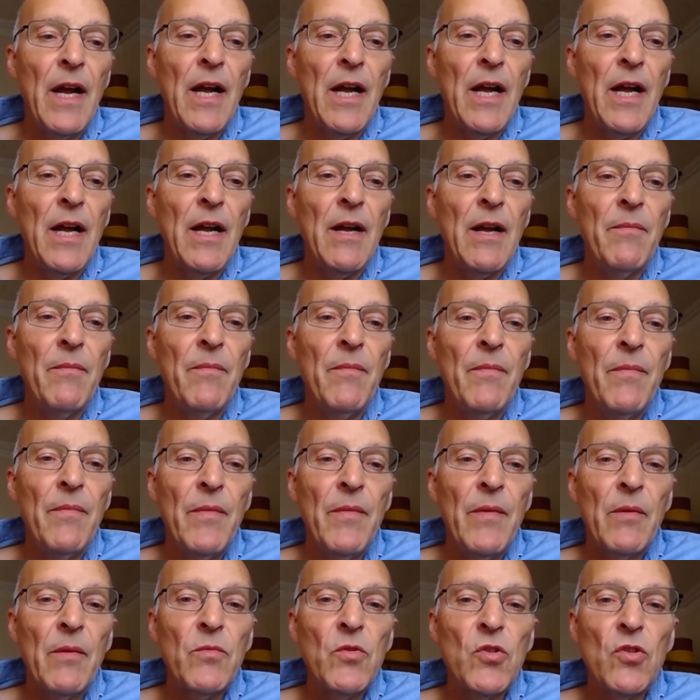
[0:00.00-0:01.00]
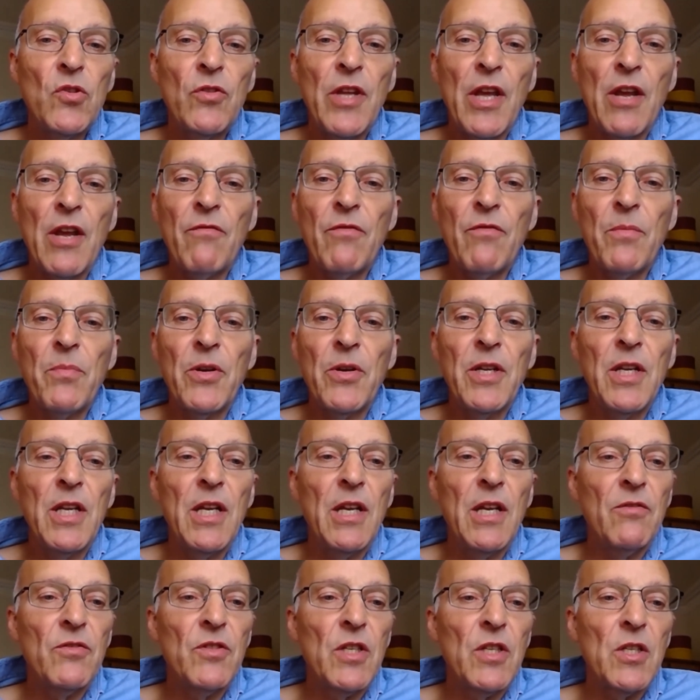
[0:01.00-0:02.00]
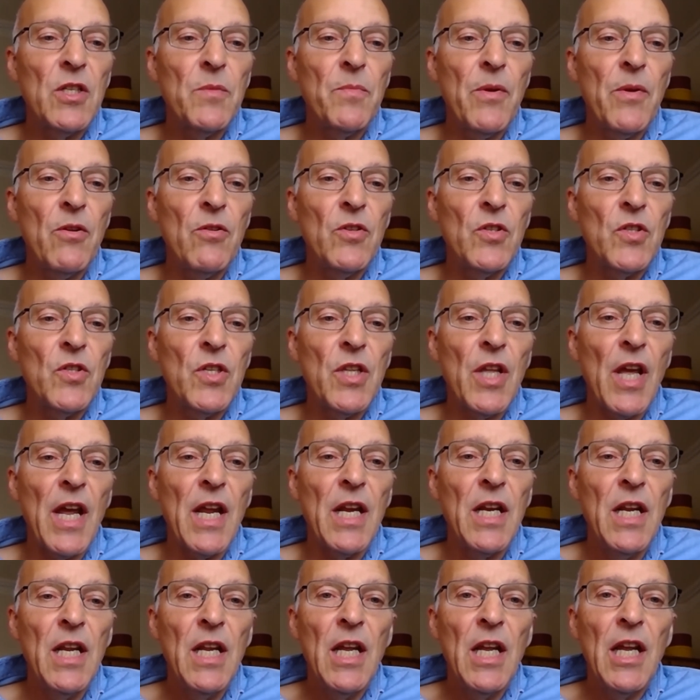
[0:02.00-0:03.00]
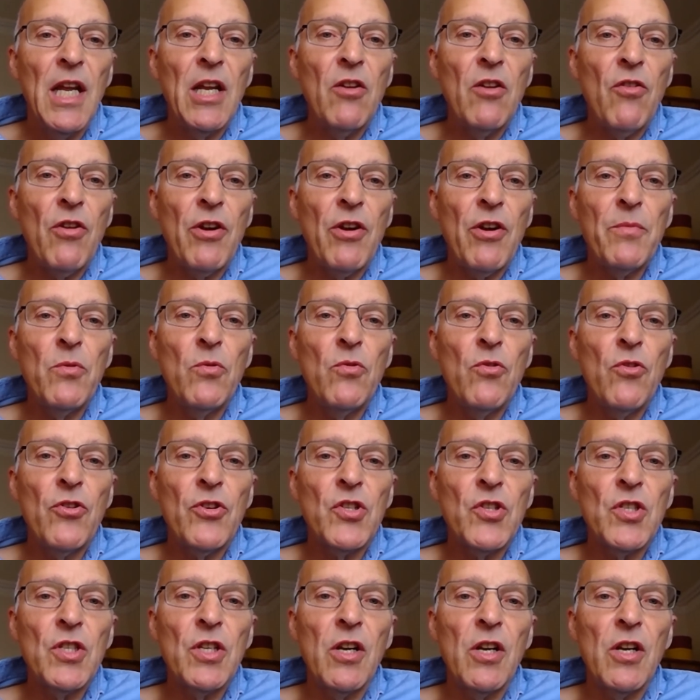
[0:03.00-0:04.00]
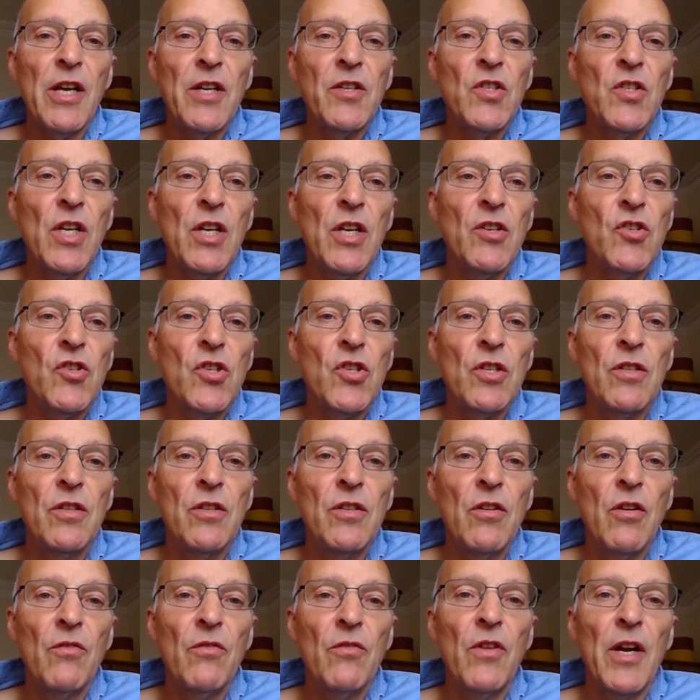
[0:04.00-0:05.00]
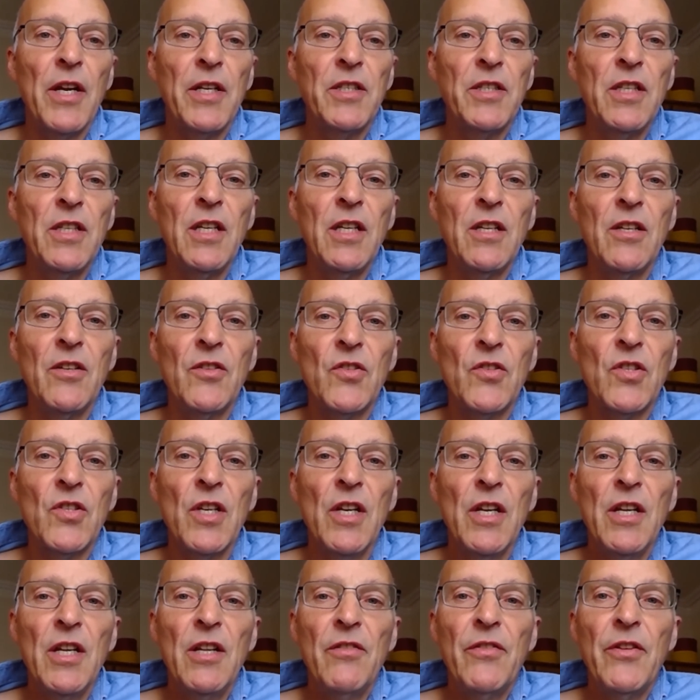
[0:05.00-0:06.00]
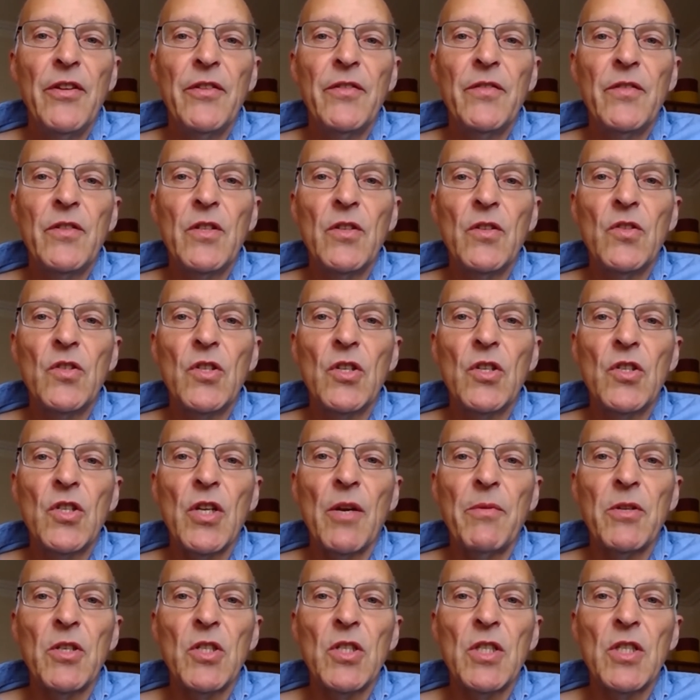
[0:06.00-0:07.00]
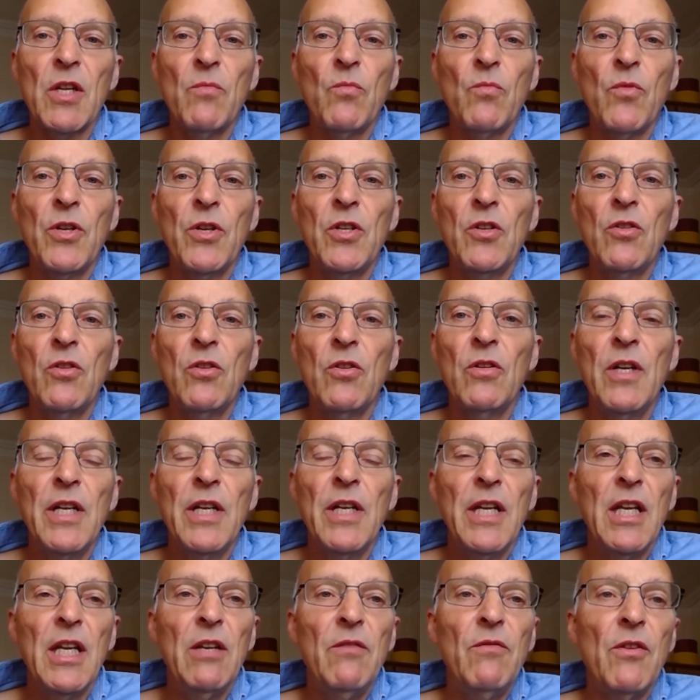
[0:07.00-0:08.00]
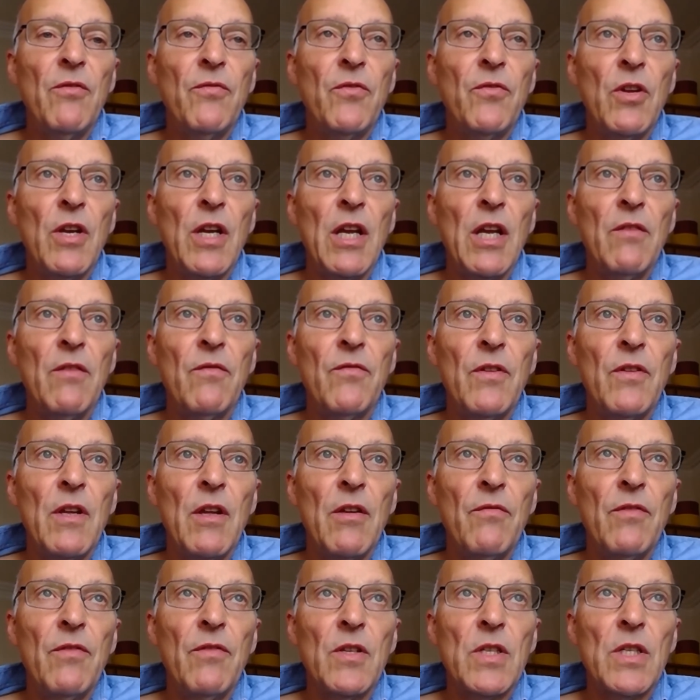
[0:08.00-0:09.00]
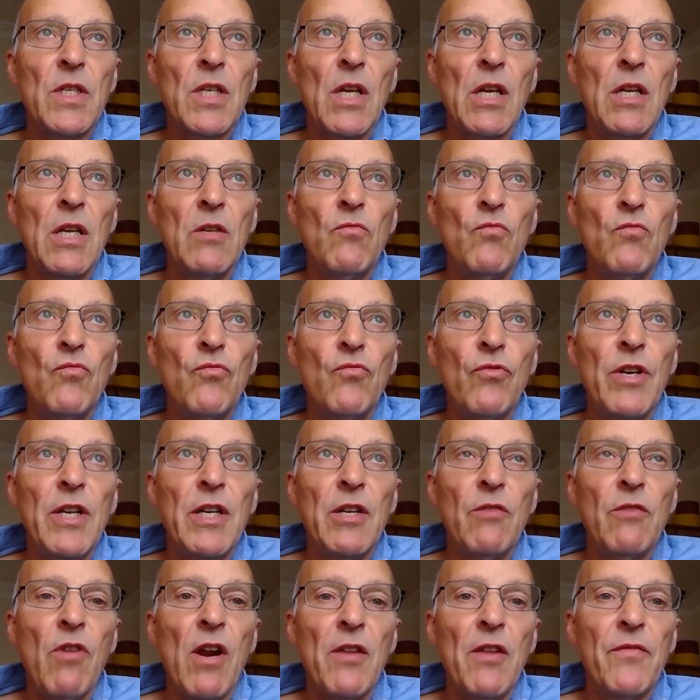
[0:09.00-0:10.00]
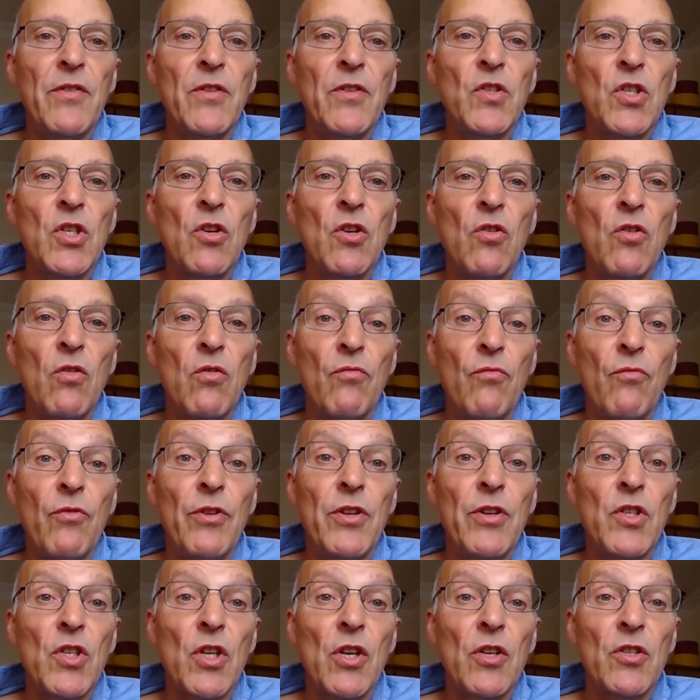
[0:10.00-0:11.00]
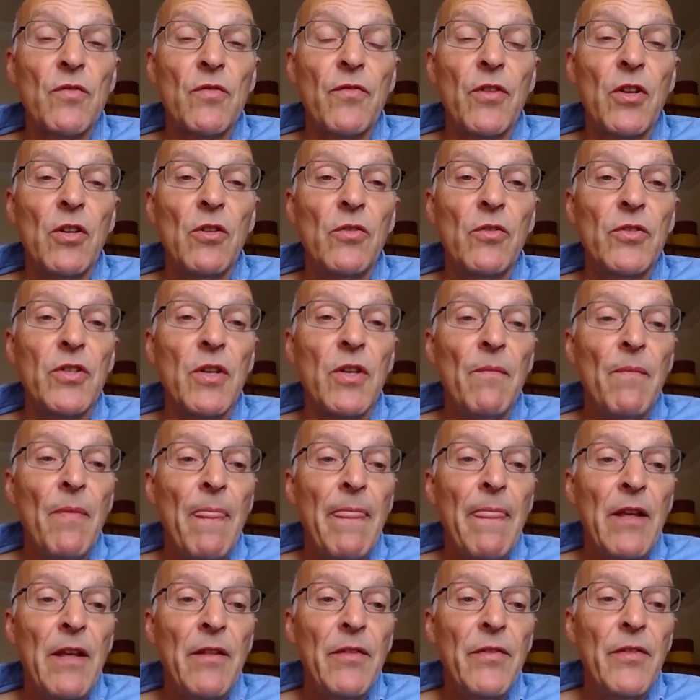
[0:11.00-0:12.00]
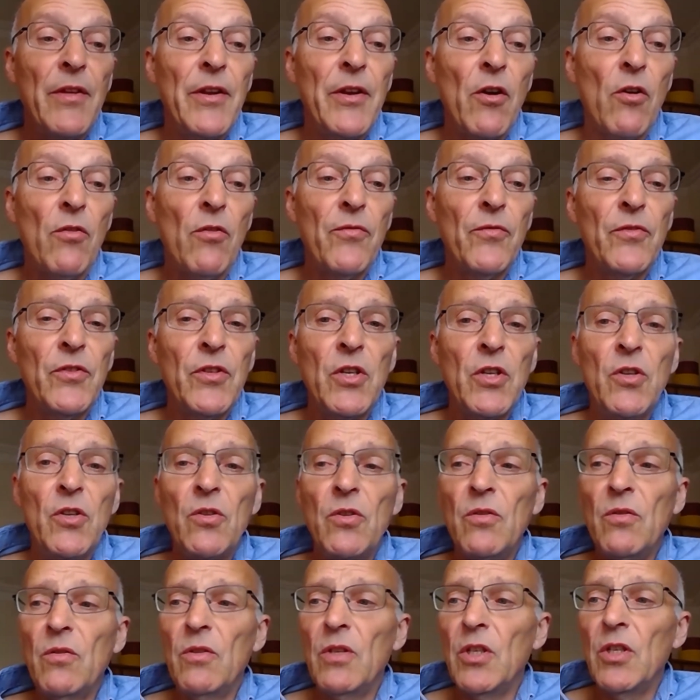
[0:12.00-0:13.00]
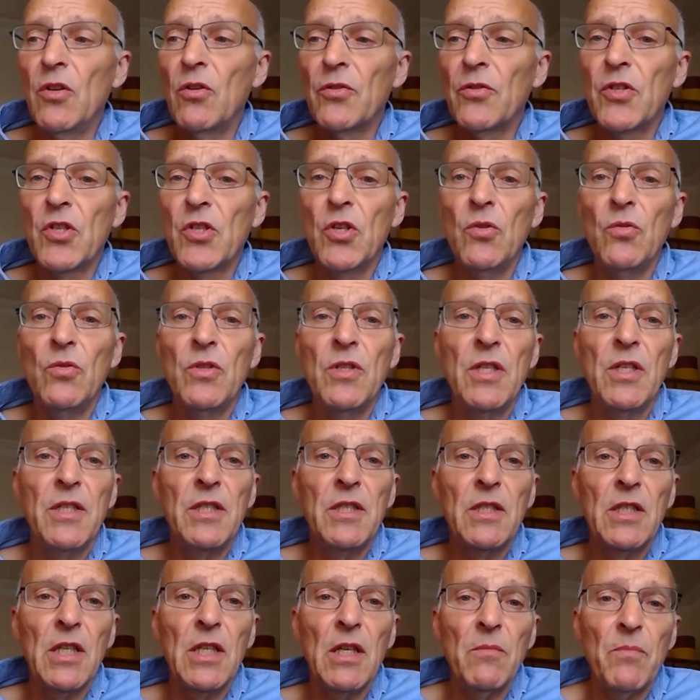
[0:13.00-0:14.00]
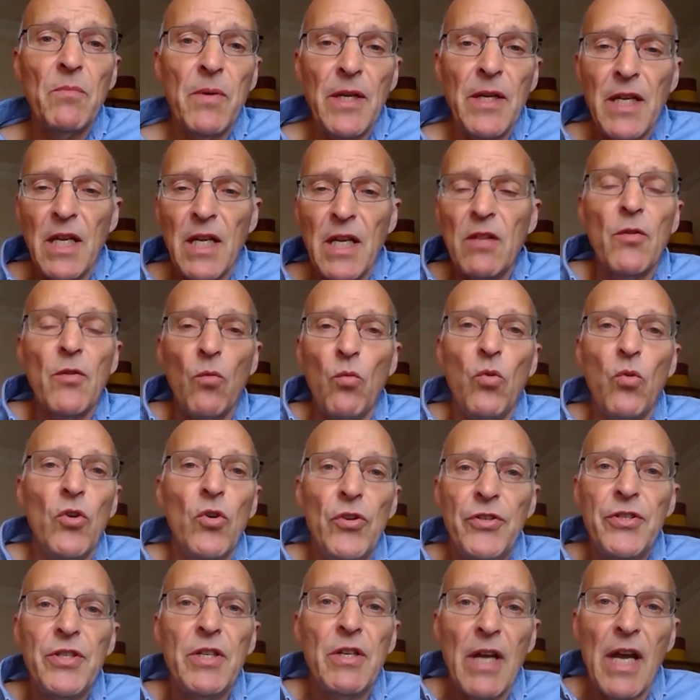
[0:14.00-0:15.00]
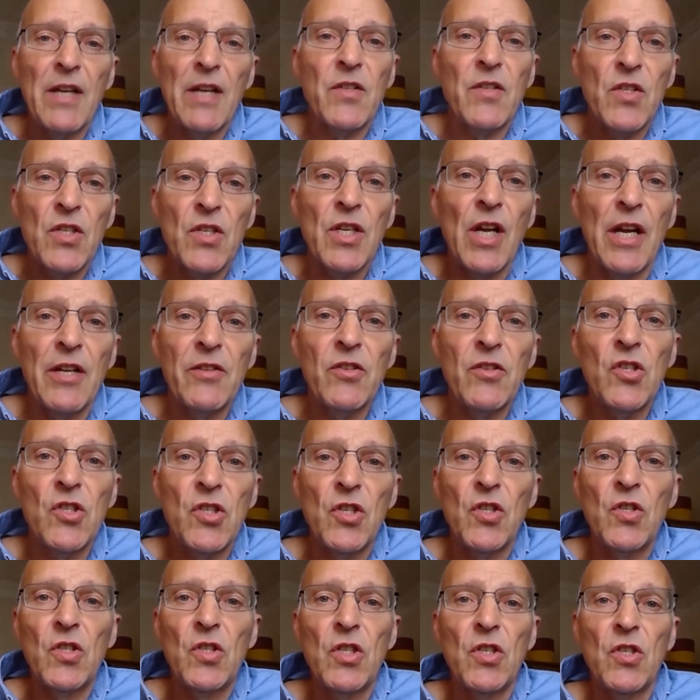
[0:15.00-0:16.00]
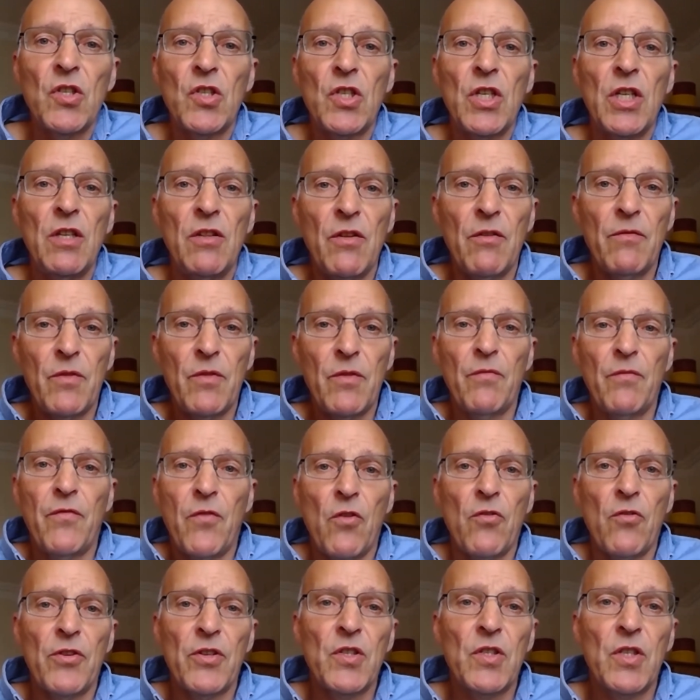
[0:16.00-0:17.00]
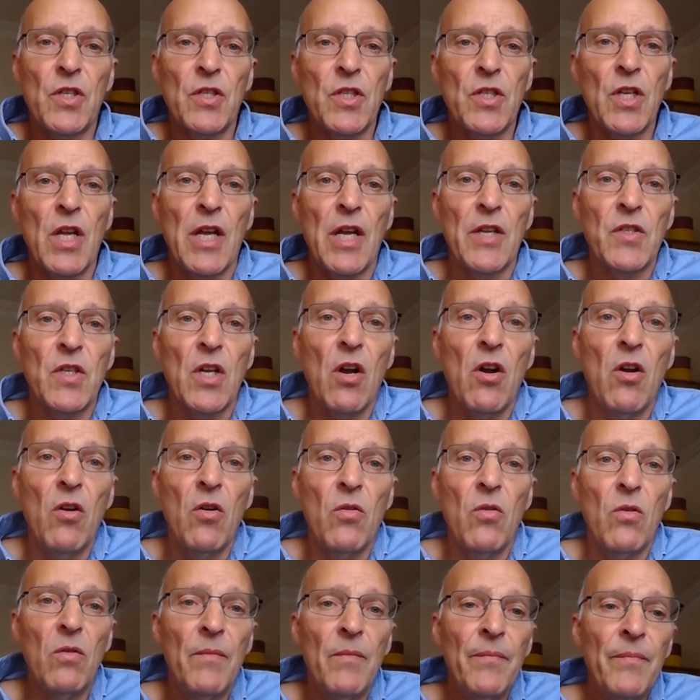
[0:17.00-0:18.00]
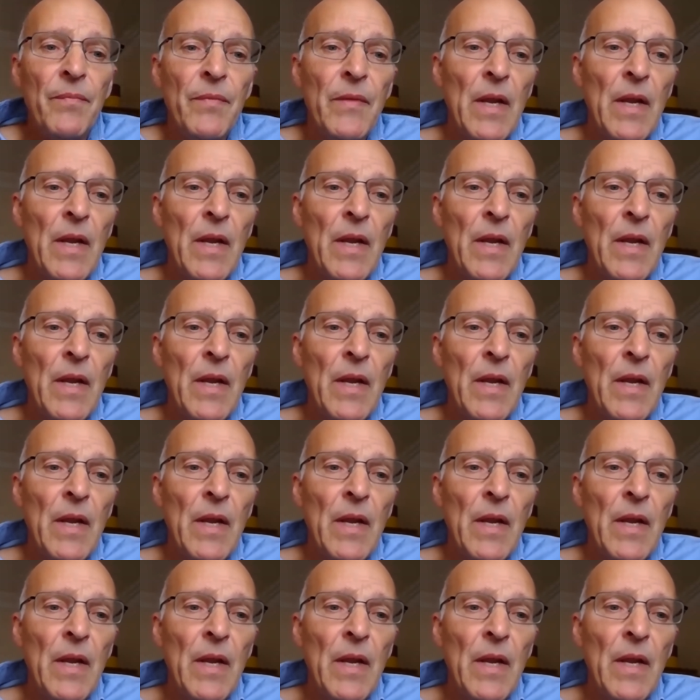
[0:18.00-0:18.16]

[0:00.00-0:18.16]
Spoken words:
I'm sure that everybody here has experienced that incredible crystallization of ideas that to some extent, when you're, even if it's, say, really relevant to your research field, that often you're too deeply in the wood as such to see the forest as a whole.